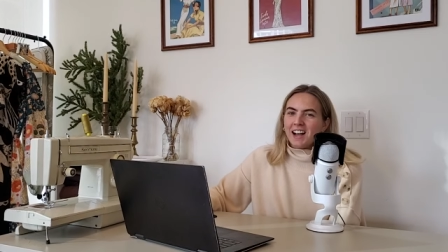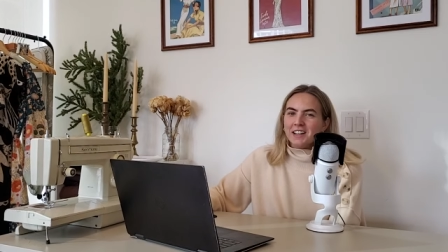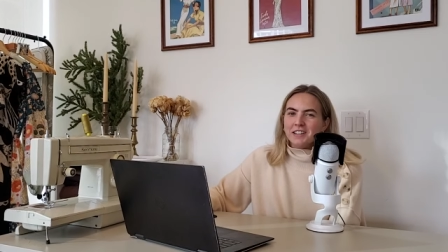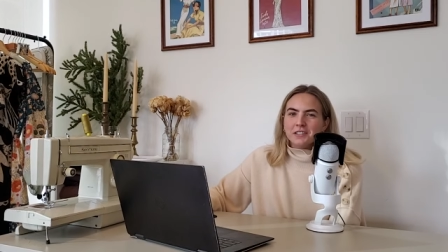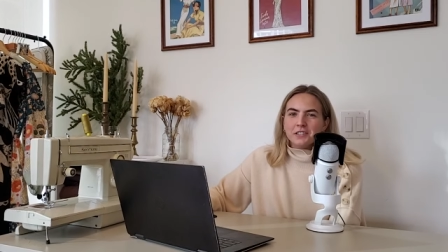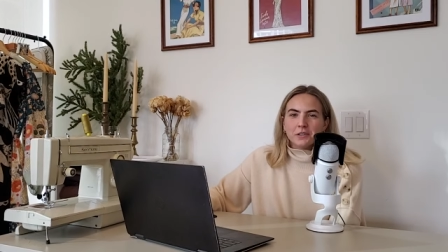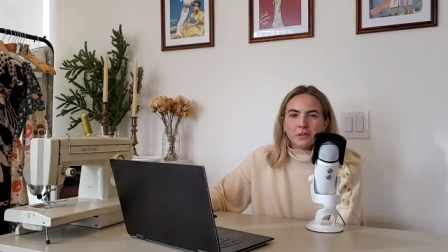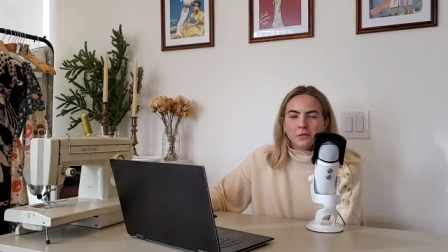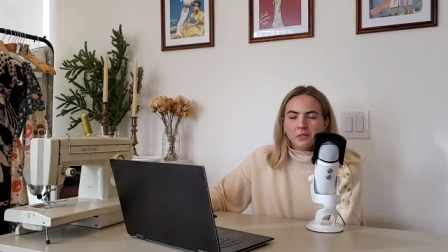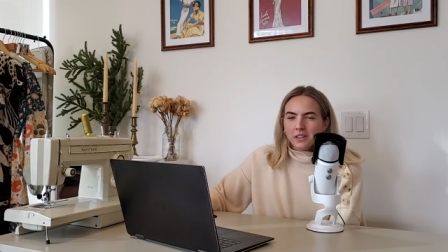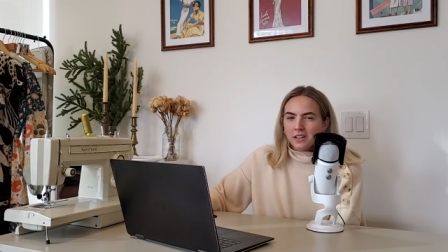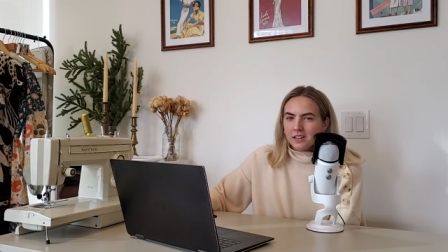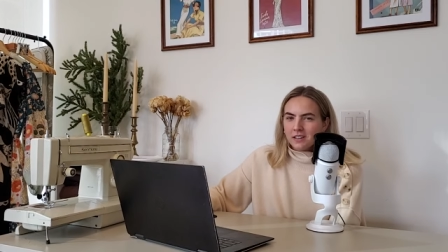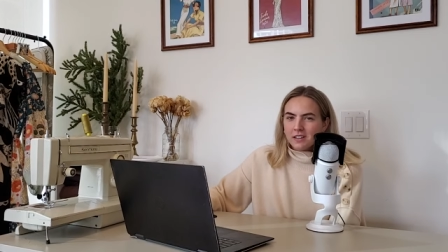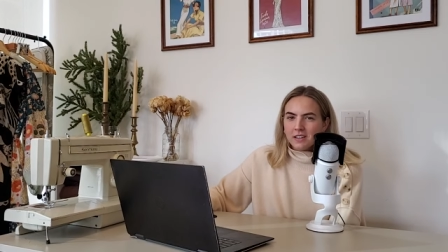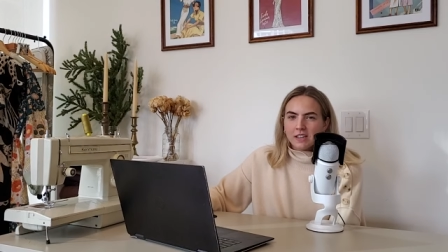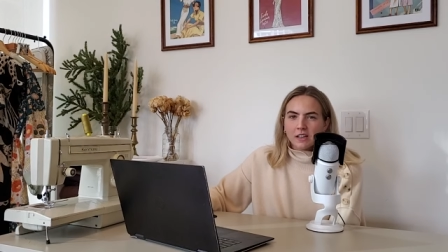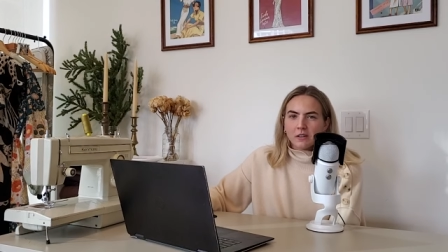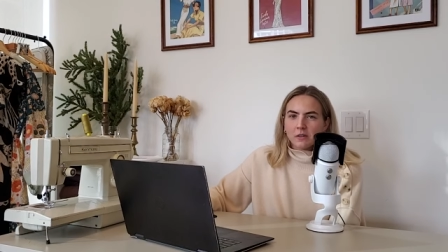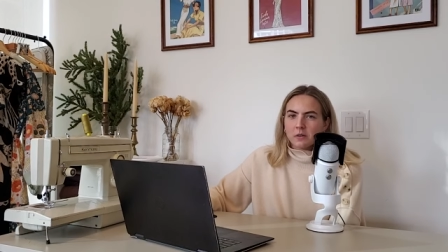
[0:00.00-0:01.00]
I don't like
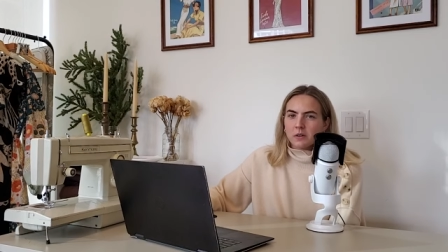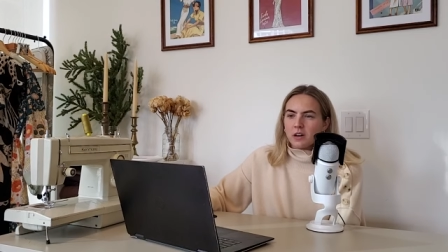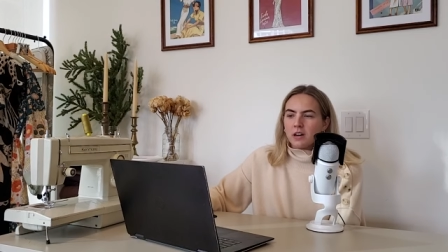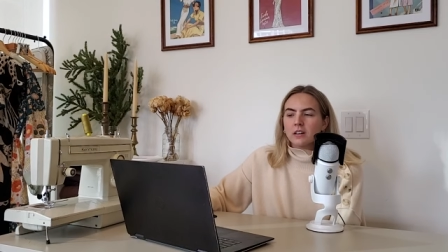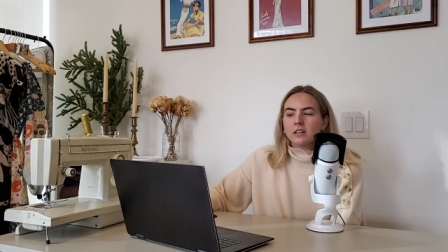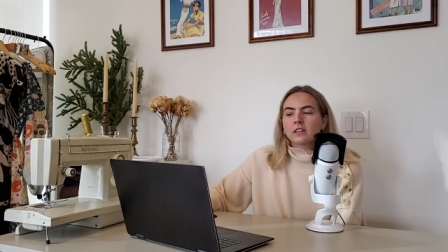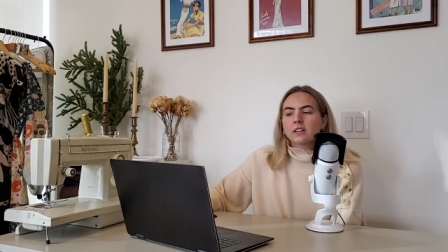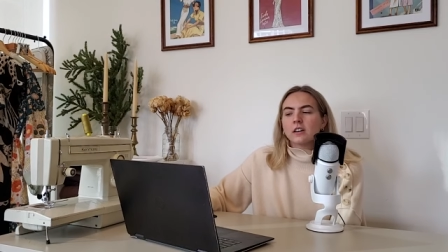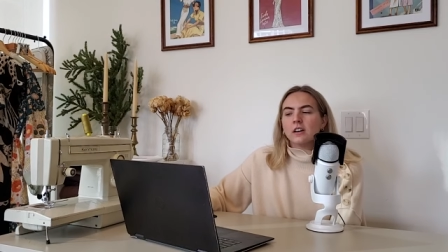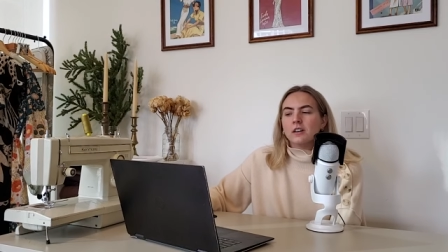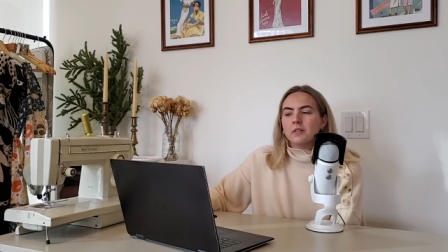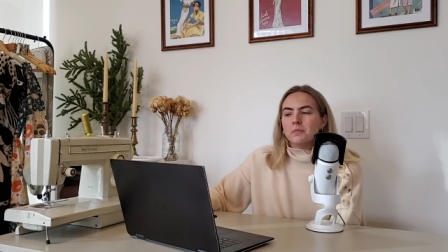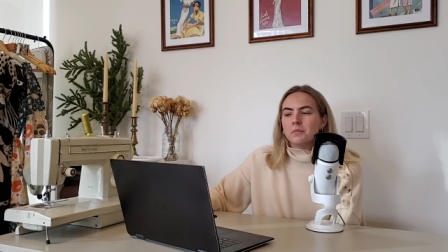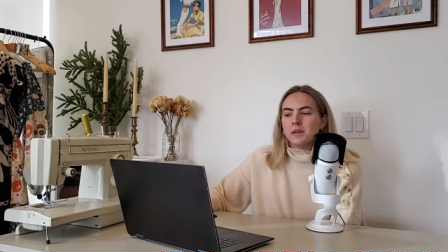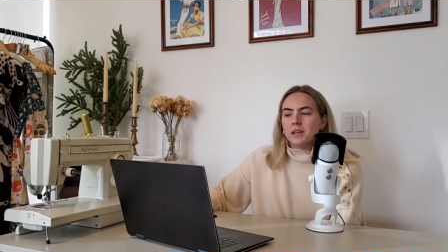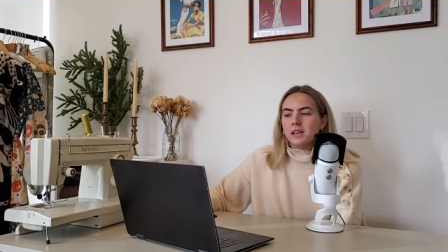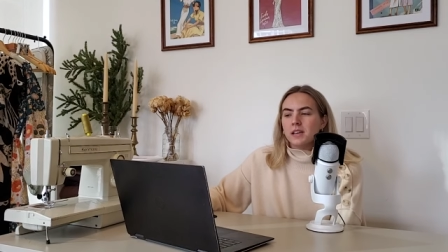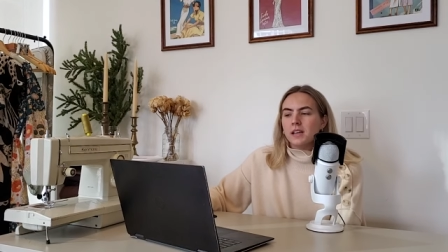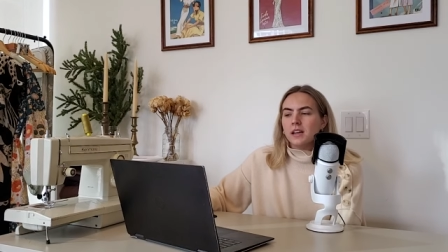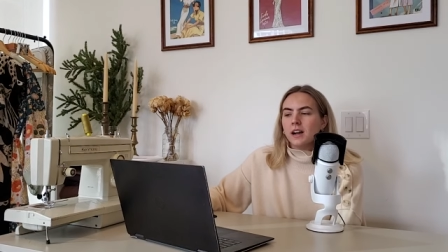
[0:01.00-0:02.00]
the yellow color on
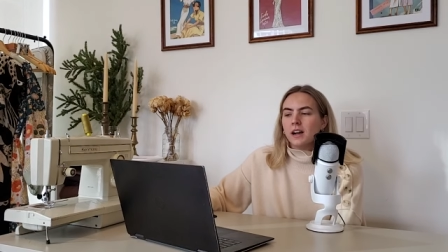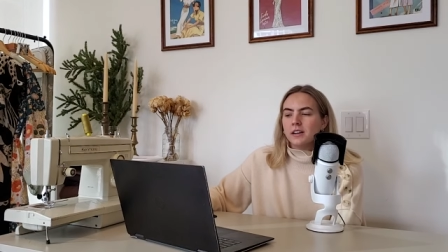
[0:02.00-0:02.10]
me.